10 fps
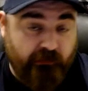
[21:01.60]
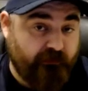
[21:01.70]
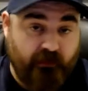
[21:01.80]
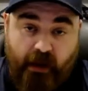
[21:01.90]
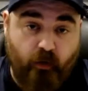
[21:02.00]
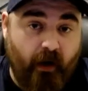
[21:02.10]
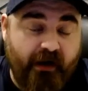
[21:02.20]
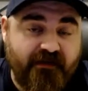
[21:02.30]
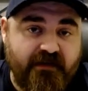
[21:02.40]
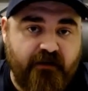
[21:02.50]

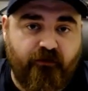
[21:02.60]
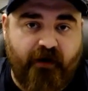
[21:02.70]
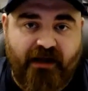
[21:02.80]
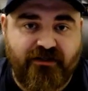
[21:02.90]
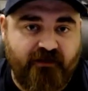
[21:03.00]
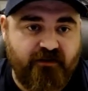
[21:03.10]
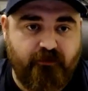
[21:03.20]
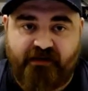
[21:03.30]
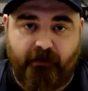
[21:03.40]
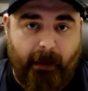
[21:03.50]
Likewise, if Krajnovic
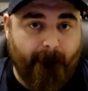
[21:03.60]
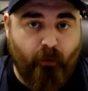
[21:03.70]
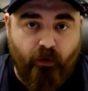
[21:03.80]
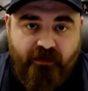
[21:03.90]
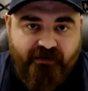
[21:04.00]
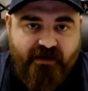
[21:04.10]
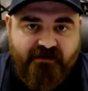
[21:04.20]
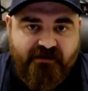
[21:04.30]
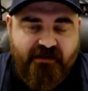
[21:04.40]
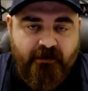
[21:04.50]
plays a lot more than
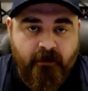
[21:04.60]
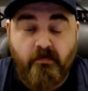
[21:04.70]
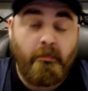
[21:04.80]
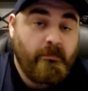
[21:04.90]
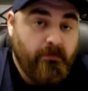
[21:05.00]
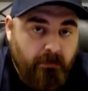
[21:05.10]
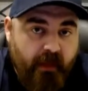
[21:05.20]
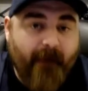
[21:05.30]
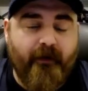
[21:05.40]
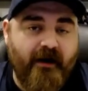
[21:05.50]
Dusty,
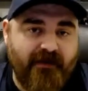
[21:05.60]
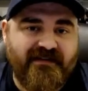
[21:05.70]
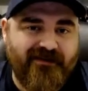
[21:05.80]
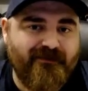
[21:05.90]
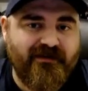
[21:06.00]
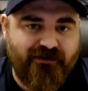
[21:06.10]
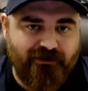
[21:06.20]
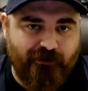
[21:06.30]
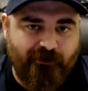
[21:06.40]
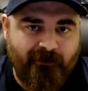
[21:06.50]
that probably means something
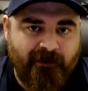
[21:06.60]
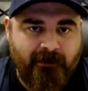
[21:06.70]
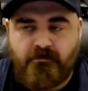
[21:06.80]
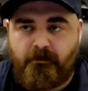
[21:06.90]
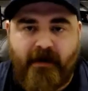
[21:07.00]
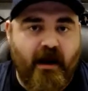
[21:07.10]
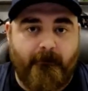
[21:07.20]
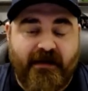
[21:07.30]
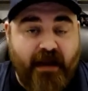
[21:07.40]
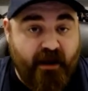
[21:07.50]
too. May not
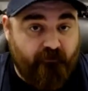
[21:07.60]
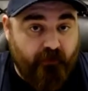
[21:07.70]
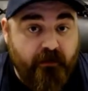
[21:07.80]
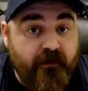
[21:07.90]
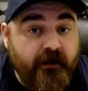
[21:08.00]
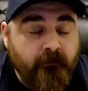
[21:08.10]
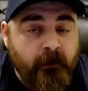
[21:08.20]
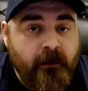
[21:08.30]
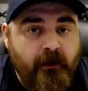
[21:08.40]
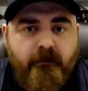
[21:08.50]
mean everything,
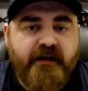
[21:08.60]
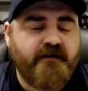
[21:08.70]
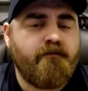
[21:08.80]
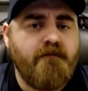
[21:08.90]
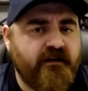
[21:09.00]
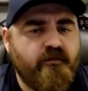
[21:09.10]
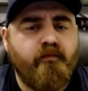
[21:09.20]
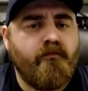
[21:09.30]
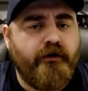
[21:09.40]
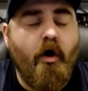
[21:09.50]
but it's it's
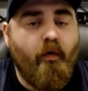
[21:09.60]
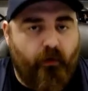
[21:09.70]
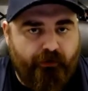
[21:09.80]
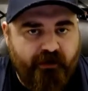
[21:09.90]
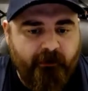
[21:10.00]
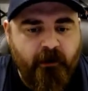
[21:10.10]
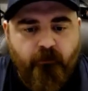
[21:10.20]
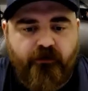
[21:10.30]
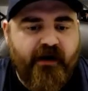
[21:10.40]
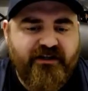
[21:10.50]
noteworthy.
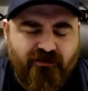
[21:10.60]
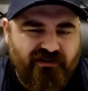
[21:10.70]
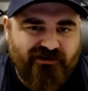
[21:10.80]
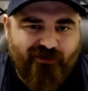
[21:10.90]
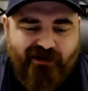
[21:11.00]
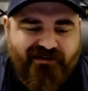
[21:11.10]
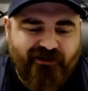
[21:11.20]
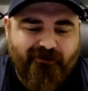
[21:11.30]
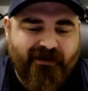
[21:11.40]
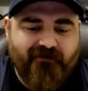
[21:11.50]
With Krajnovic as well, he's
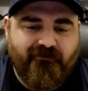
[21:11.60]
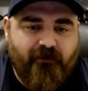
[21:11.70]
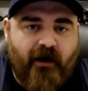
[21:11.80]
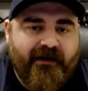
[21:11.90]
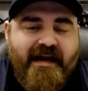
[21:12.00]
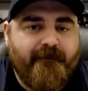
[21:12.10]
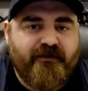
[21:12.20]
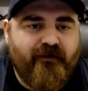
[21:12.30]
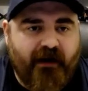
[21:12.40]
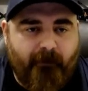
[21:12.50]
only been on campus
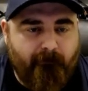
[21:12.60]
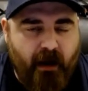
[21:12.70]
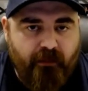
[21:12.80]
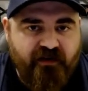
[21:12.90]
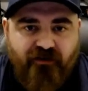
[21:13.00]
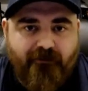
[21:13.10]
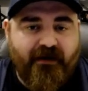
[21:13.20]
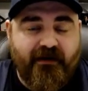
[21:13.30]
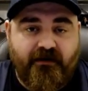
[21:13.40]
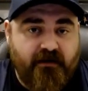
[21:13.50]
for like a month. He's only been
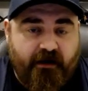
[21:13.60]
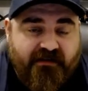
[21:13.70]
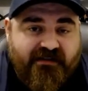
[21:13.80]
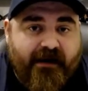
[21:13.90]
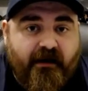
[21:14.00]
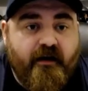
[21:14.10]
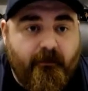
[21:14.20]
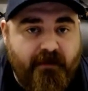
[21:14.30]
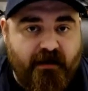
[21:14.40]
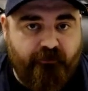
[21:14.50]
a, a Gonzaga
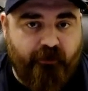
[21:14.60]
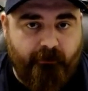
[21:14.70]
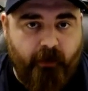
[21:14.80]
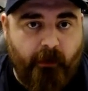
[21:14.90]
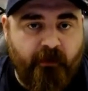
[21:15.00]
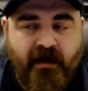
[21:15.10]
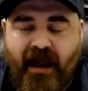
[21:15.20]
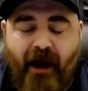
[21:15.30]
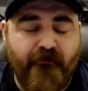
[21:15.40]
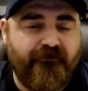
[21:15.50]
commit for a month.
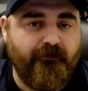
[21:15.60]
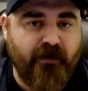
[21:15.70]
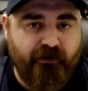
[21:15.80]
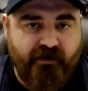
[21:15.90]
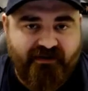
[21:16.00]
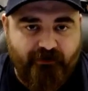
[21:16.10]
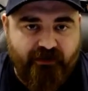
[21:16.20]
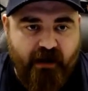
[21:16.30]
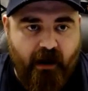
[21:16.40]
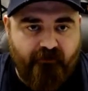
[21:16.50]
How familiar is he with
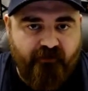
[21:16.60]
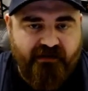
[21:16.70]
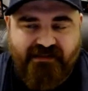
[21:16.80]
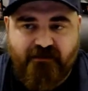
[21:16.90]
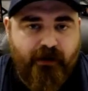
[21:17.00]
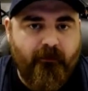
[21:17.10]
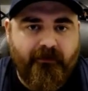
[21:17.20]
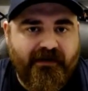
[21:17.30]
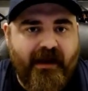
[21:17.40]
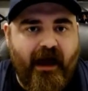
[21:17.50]
the offense? He's
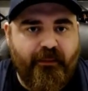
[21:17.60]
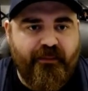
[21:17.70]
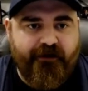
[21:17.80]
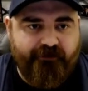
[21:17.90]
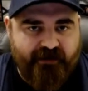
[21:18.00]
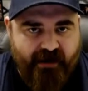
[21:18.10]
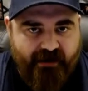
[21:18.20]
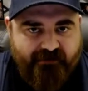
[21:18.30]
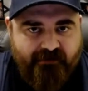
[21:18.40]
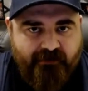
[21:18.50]
probably not there
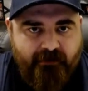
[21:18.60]
yet.